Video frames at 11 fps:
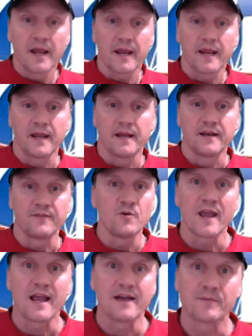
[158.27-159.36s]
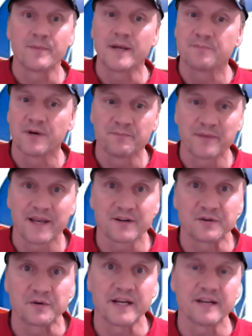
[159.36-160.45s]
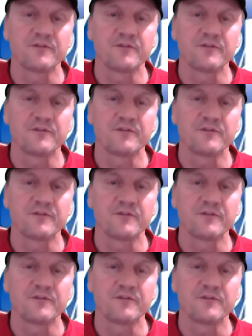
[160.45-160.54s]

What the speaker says: And if you have a ping pong paddle, great.